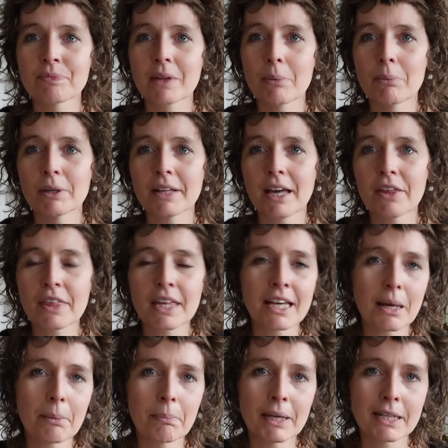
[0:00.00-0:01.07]
But I think
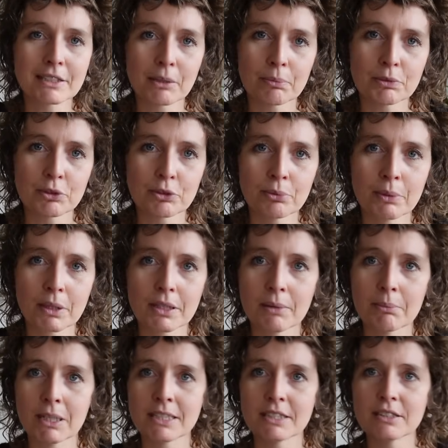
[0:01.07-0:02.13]
I picked up too
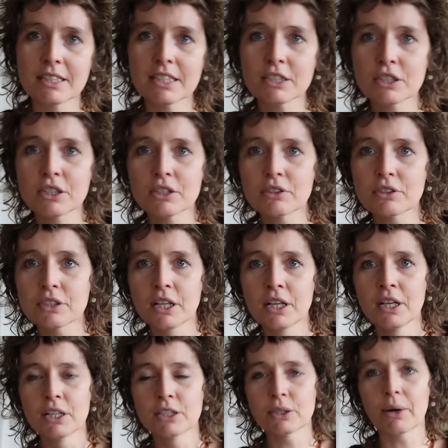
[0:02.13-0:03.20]
many stitches.
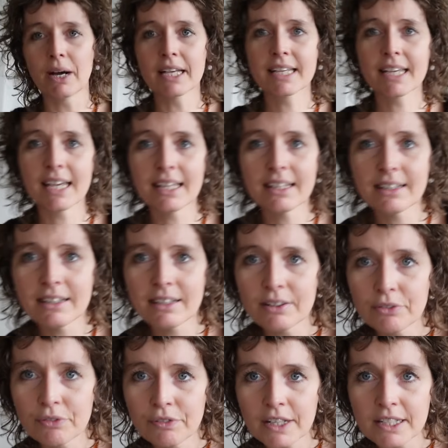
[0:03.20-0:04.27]
So I can
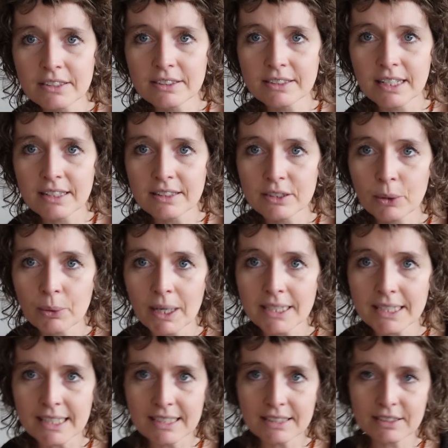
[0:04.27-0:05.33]
fix that quite
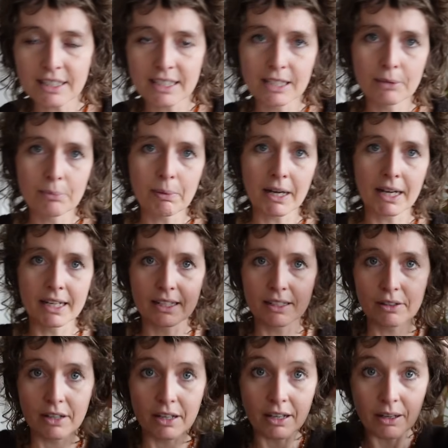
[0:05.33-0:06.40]
easily
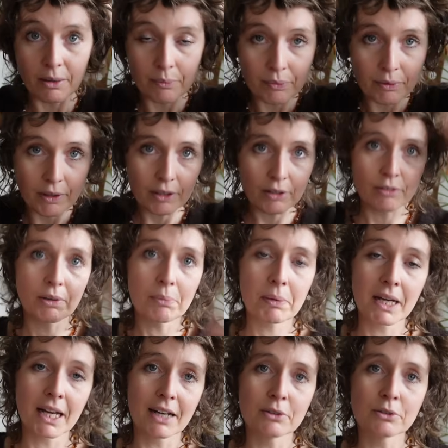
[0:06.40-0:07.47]
by
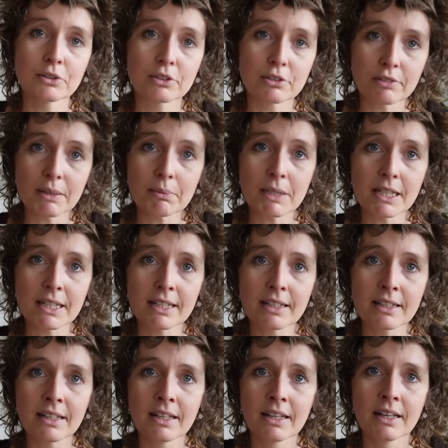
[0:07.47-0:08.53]
ripping out the
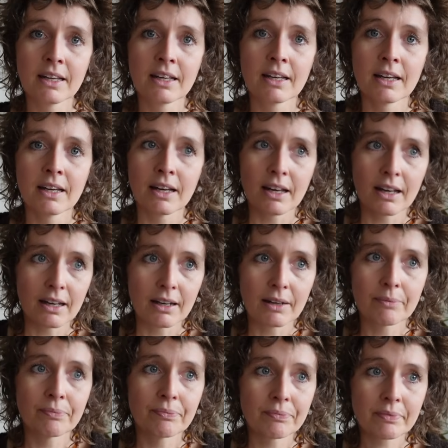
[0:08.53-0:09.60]
ribbing
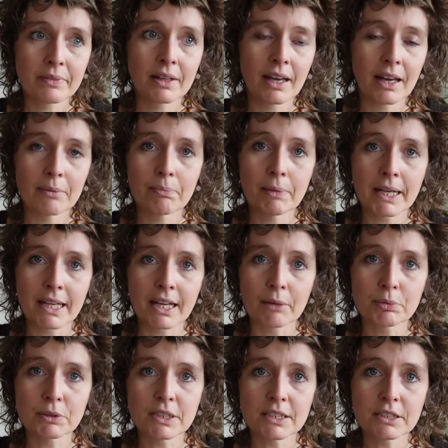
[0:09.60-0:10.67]
and picking up
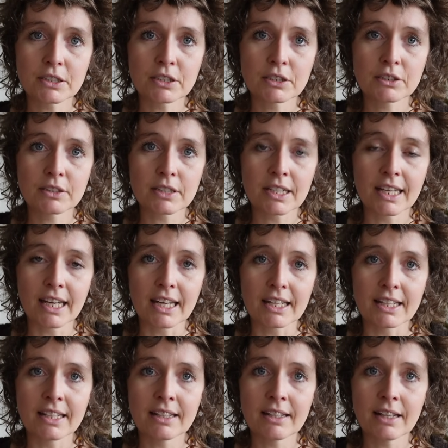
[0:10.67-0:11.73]
stitches
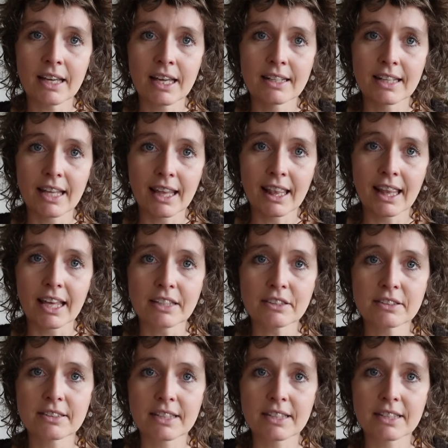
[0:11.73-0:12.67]
again, and then less